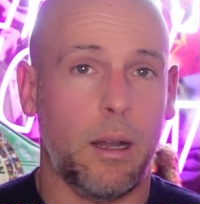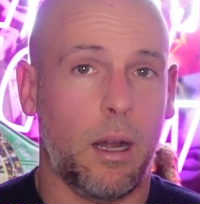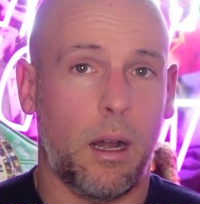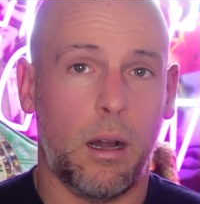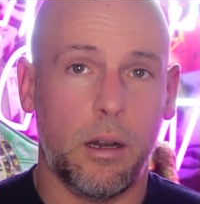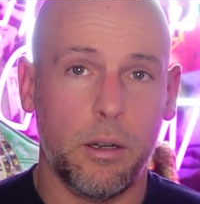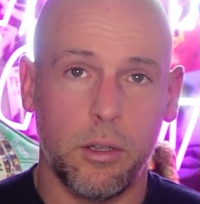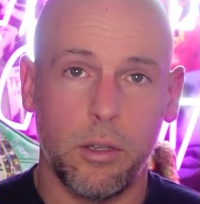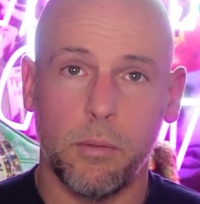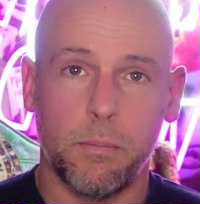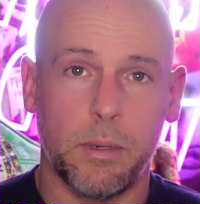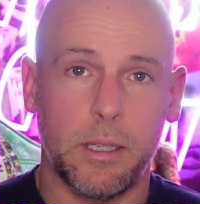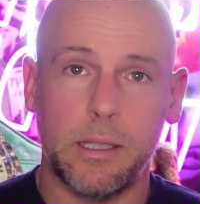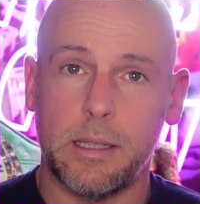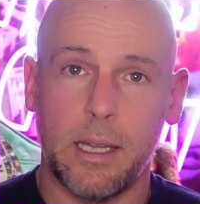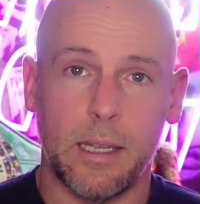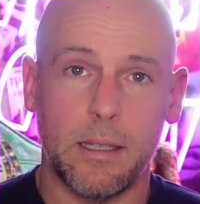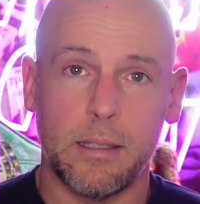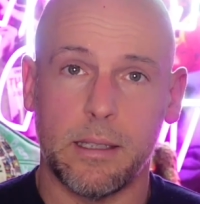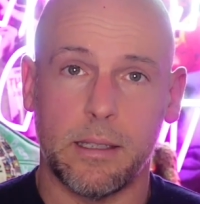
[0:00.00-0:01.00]
Arguably,
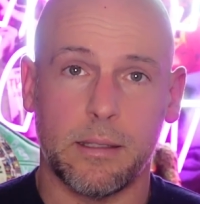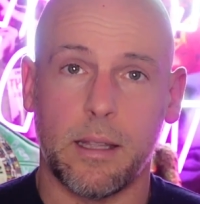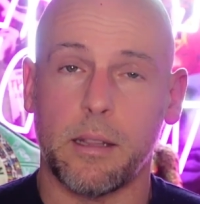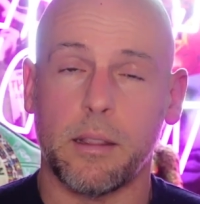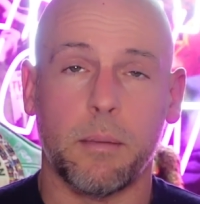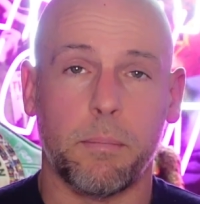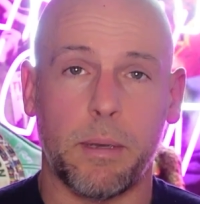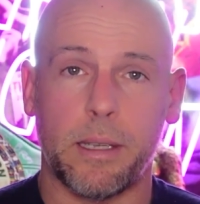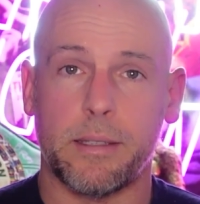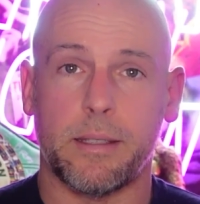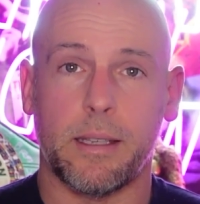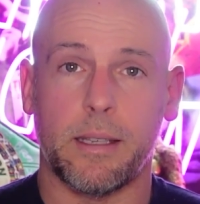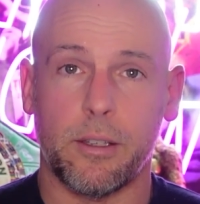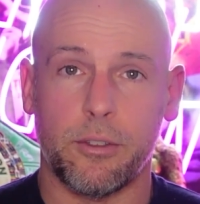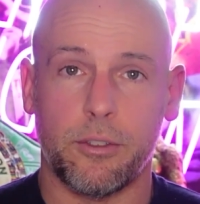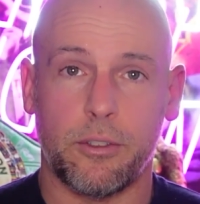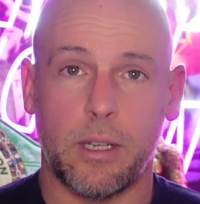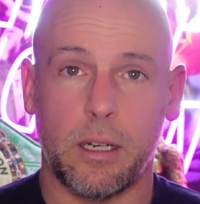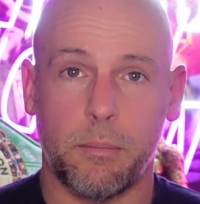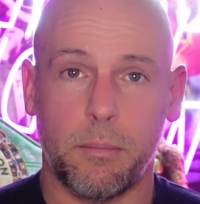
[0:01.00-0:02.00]
Denz has done the best
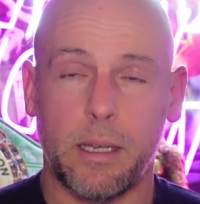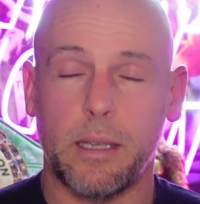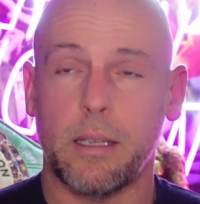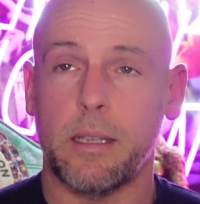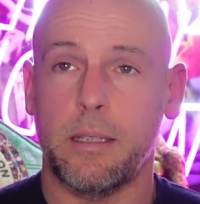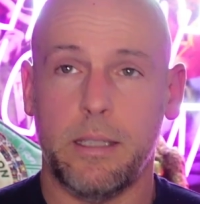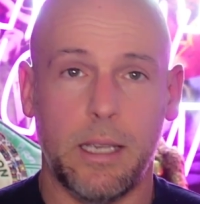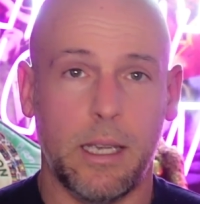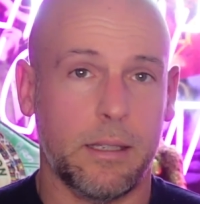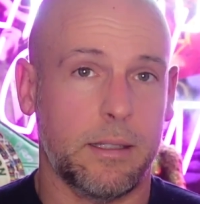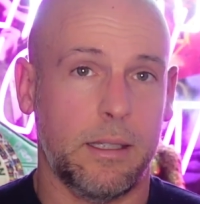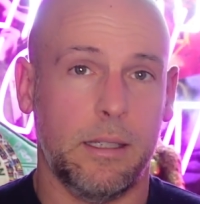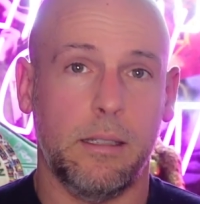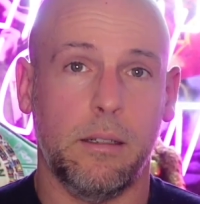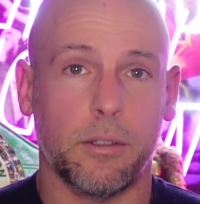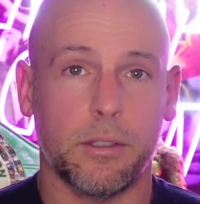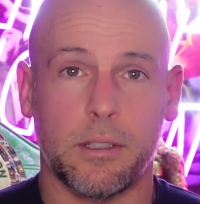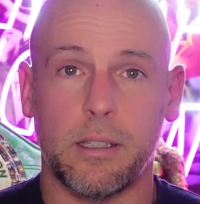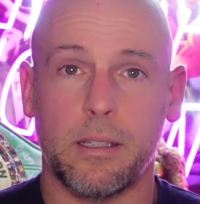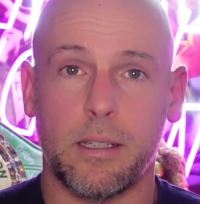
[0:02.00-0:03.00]
against Janibek. Yes, he
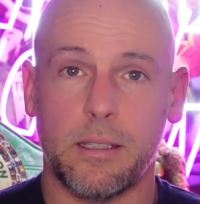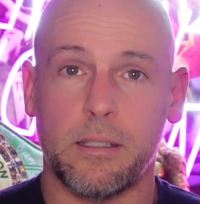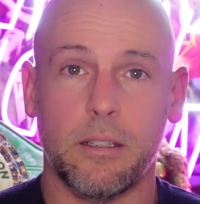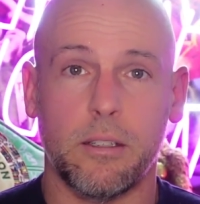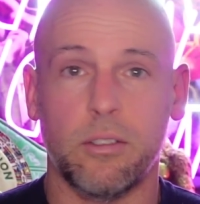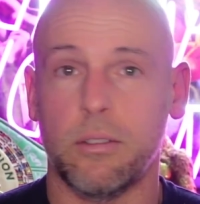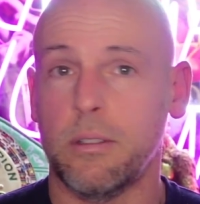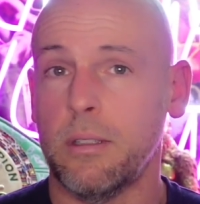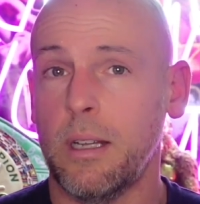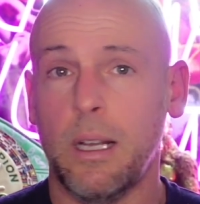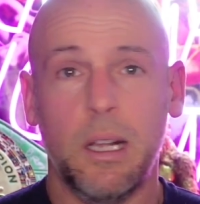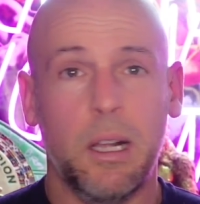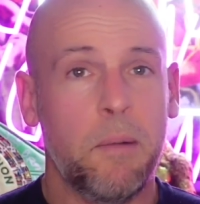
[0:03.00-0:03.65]
lost the decision.